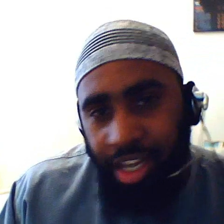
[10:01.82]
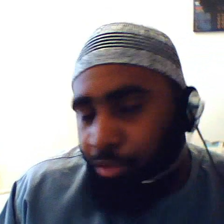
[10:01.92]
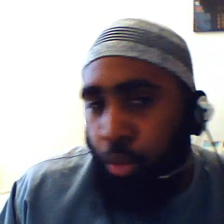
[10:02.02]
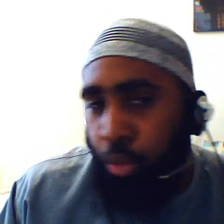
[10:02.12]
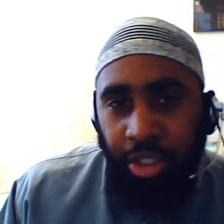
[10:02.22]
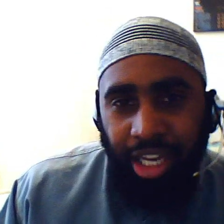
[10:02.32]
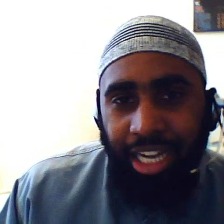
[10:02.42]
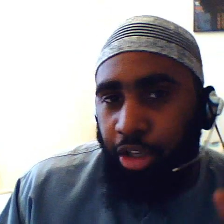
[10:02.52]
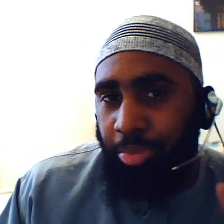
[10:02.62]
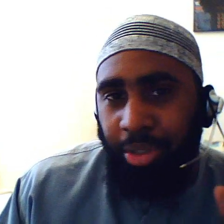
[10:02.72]
I've worn
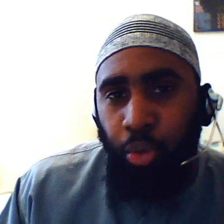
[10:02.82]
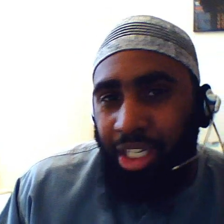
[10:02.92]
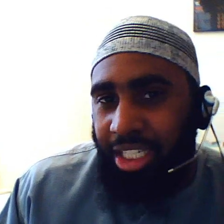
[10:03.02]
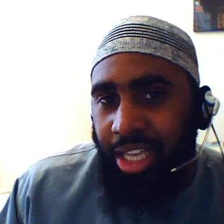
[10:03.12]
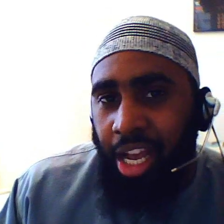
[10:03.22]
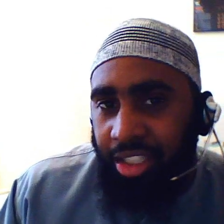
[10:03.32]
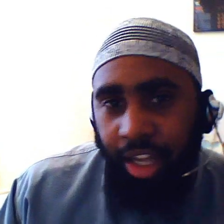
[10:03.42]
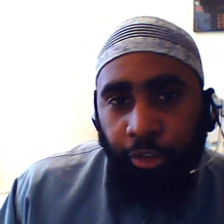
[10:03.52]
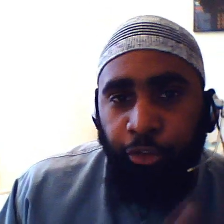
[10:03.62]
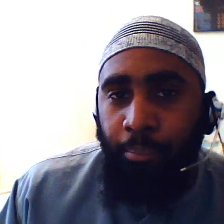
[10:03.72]
tight tops, all this
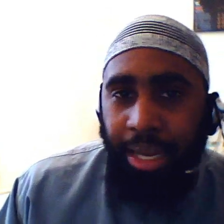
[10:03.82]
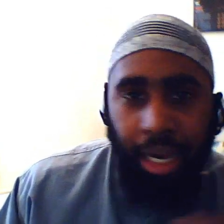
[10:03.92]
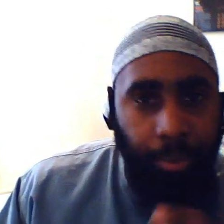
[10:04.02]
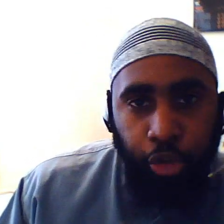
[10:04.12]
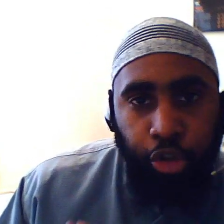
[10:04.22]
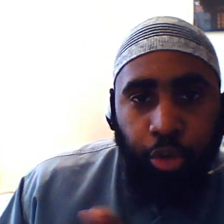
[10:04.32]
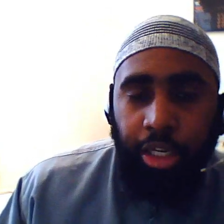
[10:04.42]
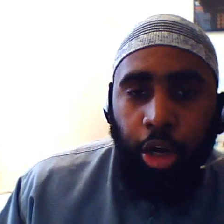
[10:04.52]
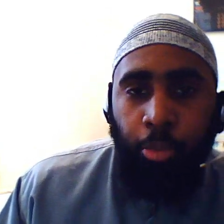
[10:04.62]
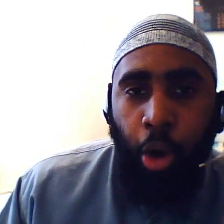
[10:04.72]
stuff for men. I'm not doing it
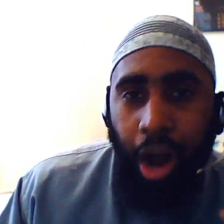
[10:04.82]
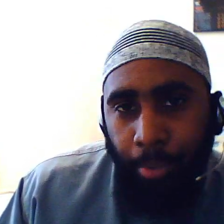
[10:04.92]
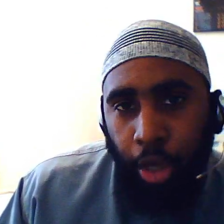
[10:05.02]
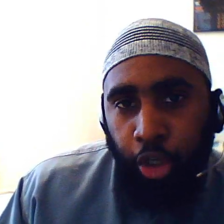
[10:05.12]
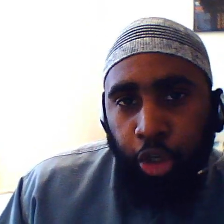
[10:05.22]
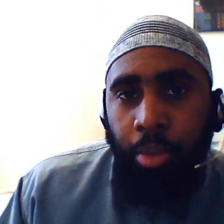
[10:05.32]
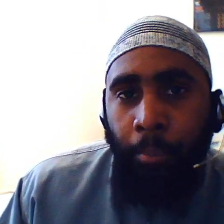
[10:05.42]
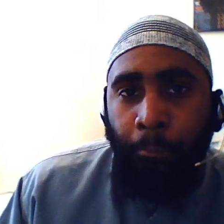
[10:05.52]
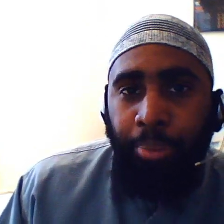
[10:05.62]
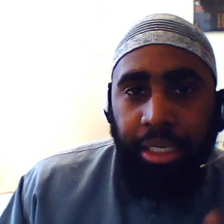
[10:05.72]
no more. I'm a human
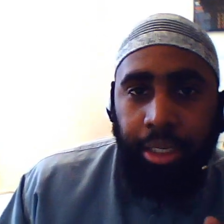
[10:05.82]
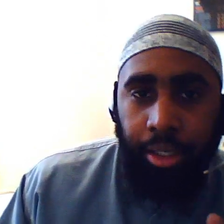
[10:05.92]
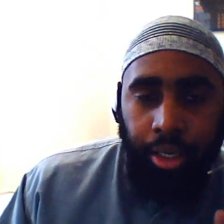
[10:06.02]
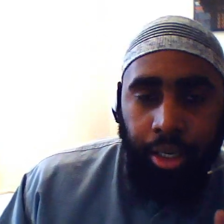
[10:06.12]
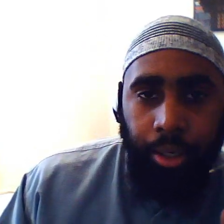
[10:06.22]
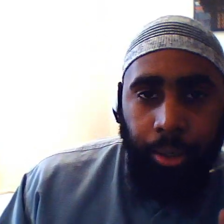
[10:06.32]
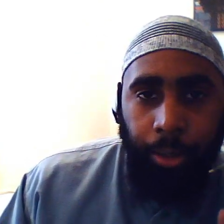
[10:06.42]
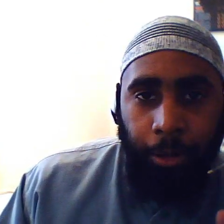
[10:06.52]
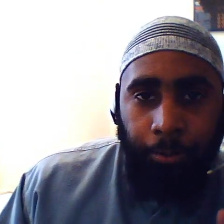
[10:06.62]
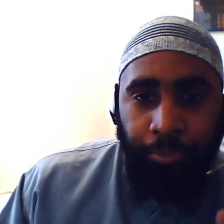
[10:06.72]
being.
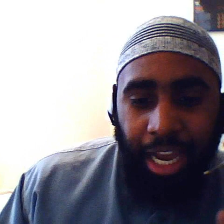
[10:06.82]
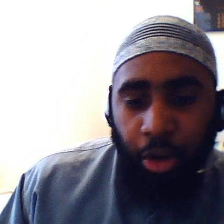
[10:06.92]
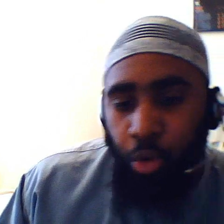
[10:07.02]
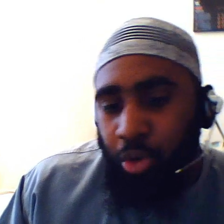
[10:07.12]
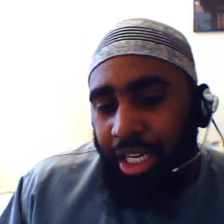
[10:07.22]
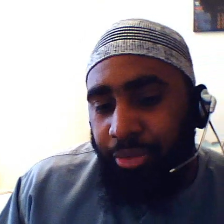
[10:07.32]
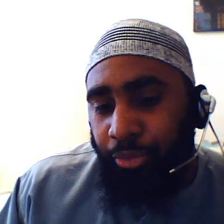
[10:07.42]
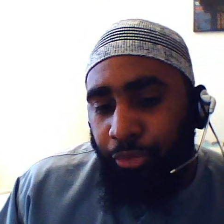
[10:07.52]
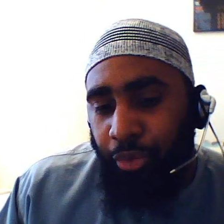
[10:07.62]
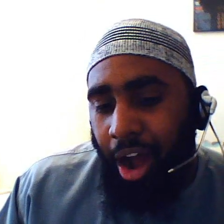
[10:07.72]
And all these
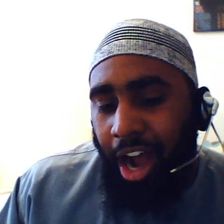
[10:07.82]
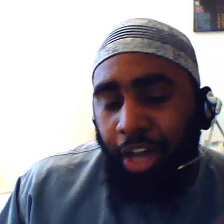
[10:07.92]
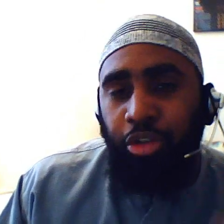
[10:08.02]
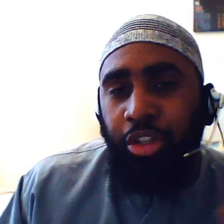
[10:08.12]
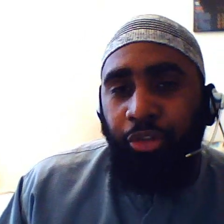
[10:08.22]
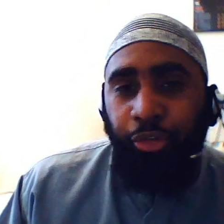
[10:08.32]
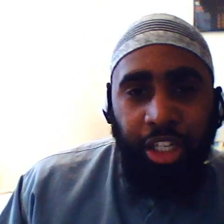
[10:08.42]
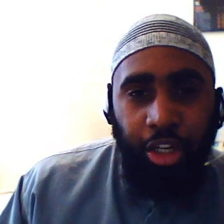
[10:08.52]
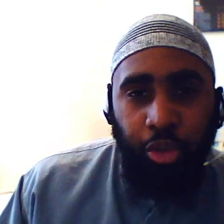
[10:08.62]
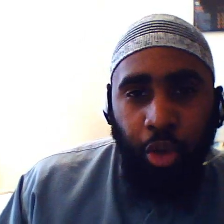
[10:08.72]
hundreds of
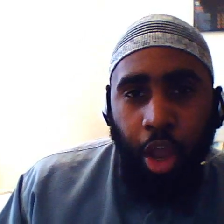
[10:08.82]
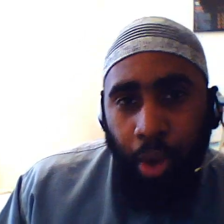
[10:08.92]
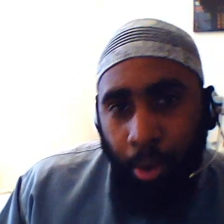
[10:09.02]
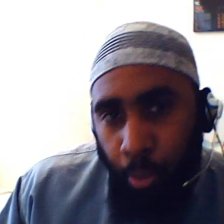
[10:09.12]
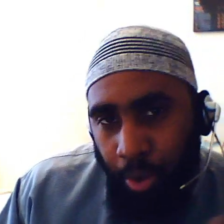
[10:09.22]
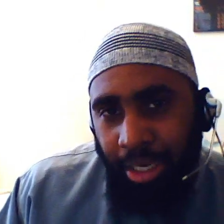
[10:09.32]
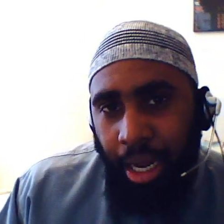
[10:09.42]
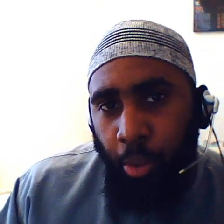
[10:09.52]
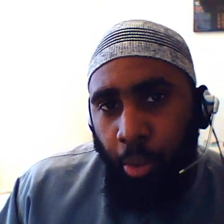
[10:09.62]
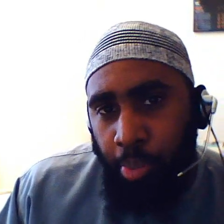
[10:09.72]
videos where women
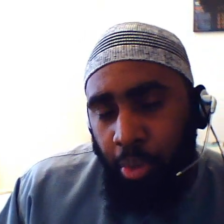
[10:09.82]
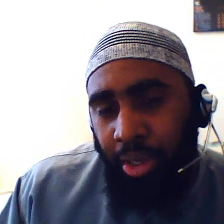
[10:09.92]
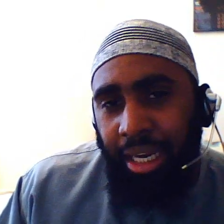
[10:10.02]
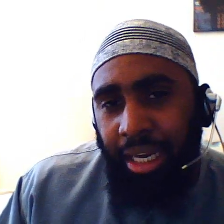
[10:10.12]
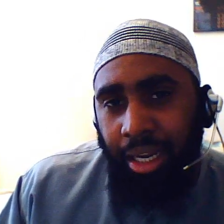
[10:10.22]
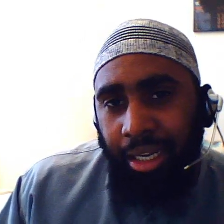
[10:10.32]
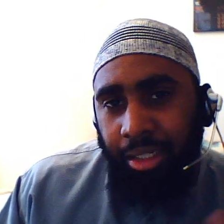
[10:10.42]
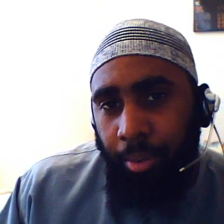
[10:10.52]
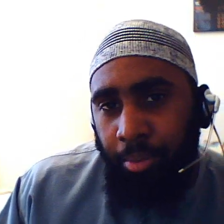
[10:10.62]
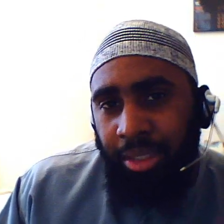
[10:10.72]
that were born
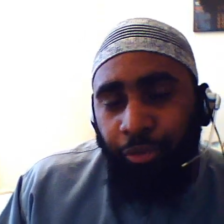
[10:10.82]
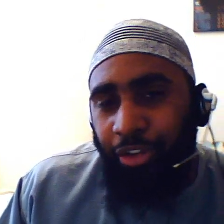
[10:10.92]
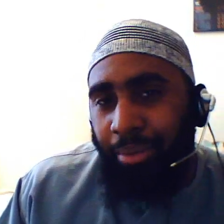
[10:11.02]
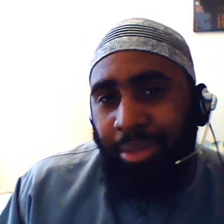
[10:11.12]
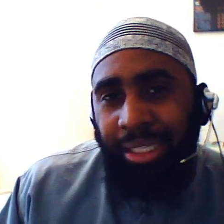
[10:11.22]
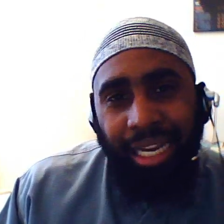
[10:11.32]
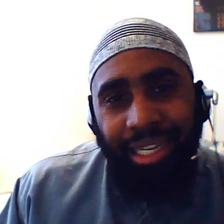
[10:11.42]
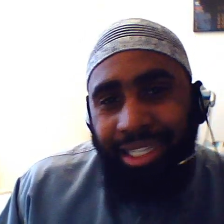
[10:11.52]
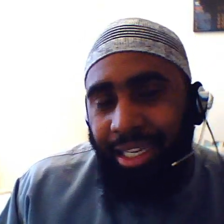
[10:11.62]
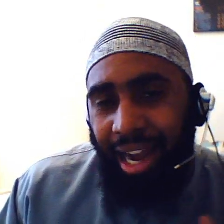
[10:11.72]
into a Muslim family say,
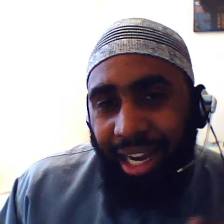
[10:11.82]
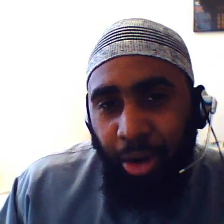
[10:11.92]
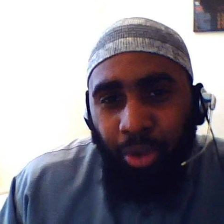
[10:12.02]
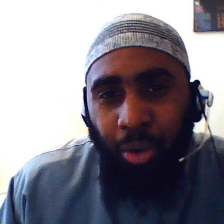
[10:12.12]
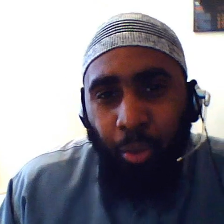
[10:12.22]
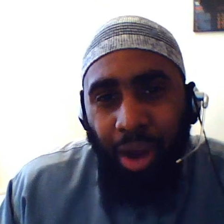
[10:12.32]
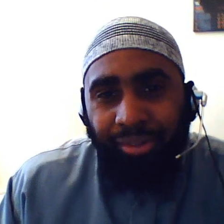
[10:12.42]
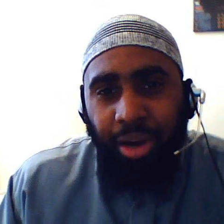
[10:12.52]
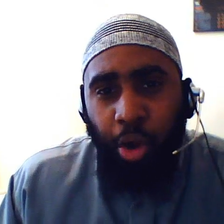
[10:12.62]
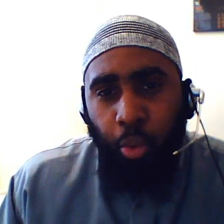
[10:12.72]
listen, I don't want
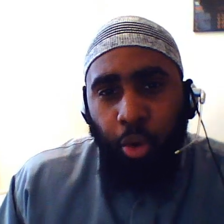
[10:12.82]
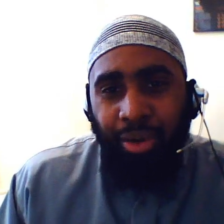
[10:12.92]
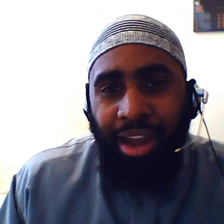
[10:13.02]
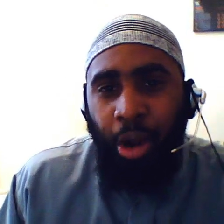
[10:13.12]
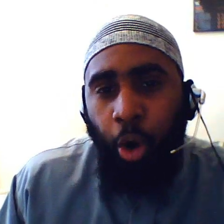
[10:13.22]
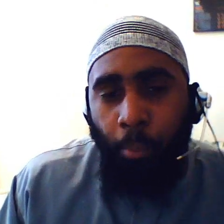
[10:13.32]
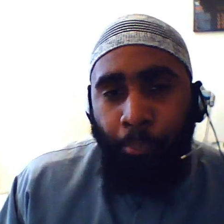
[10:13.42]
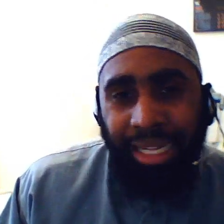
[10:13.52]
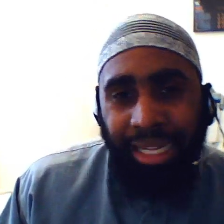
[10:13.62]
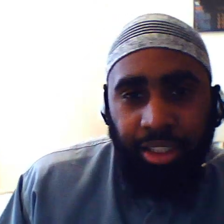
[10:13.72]
to walk around in hot
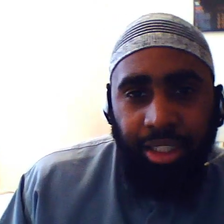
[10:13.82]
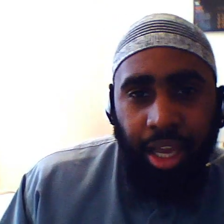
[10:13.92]
pants